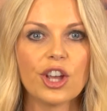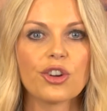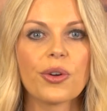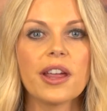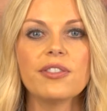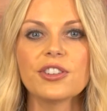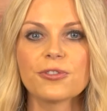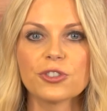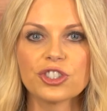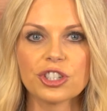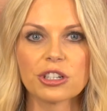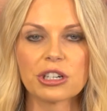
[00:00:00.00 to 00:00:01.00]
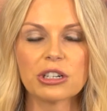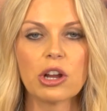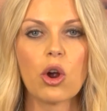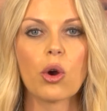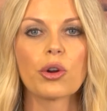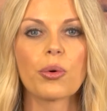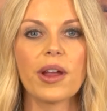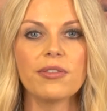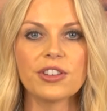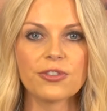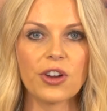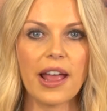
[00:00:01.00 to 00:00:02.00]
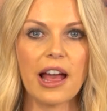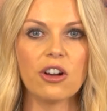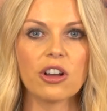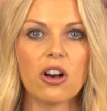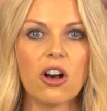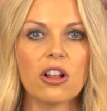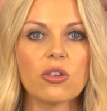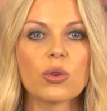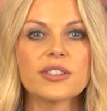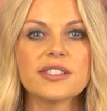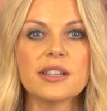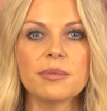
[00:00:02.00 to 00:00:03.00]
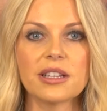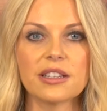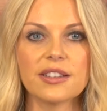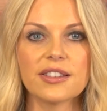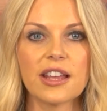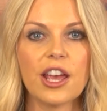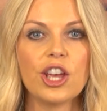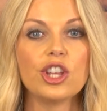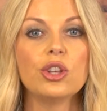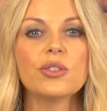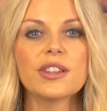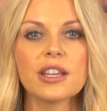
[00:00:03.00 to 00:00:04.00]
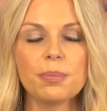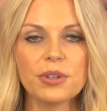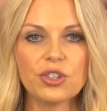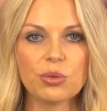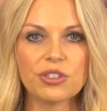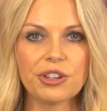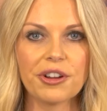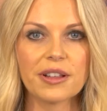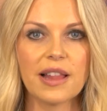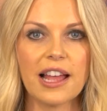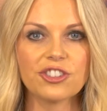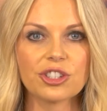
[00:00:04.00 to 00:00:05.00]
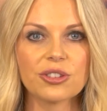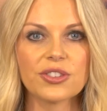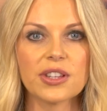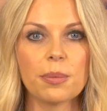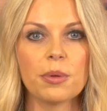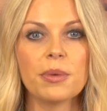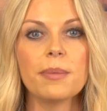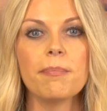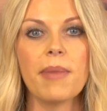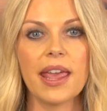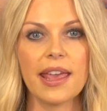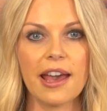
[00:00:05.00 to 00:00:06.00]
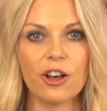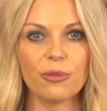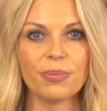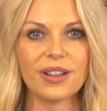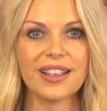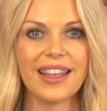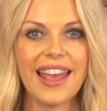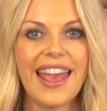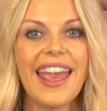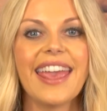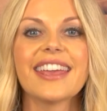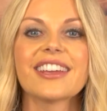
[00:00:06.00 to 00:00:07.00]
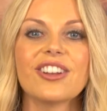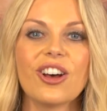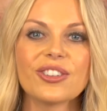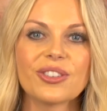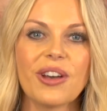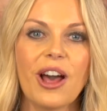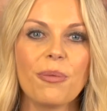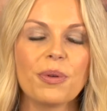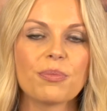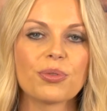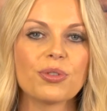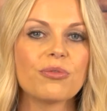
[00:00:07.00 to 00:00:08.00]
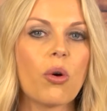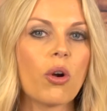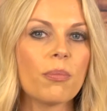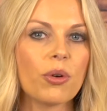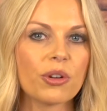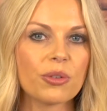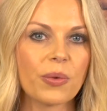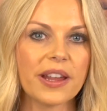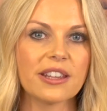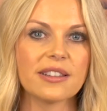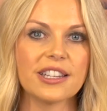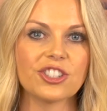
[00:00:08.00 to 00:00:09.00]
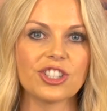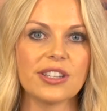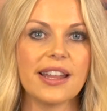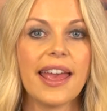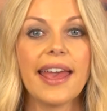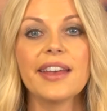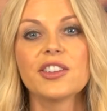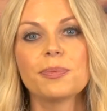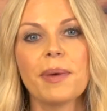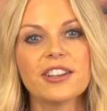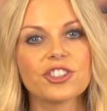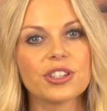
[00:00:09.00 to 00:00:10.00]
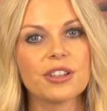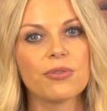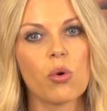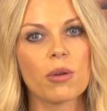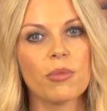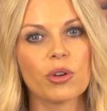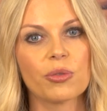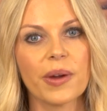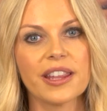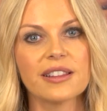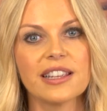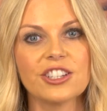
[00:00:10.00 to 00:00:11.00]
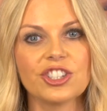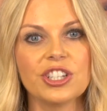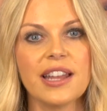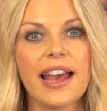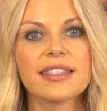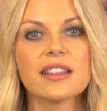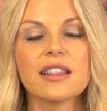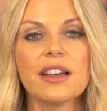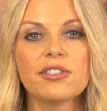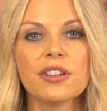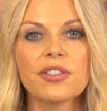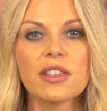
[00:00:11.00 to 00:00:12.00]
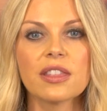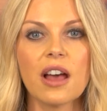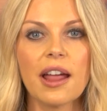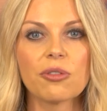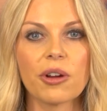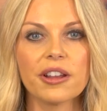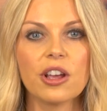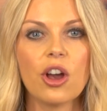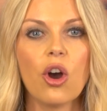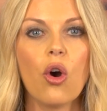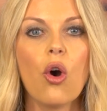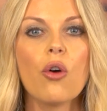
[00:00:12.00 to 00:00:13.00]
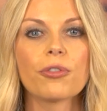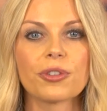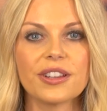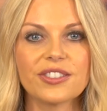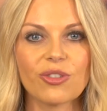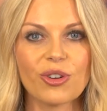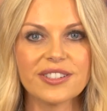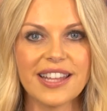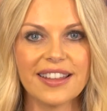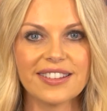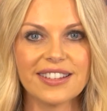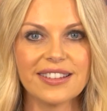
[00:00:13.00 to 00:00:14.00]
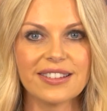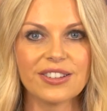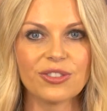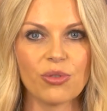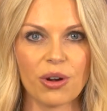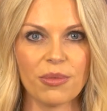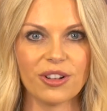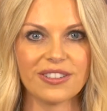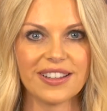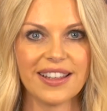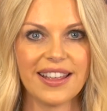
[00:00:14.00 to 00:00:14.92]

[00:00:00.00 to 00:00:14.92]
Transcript: cravings for sugar, or cravings for alcohol or stimulants, using a pituitary glandular supplement may help. It can also help improve hormonal regulation, especially if hormonal regulation at the level of the thyroid, ovaries, or testes is normal.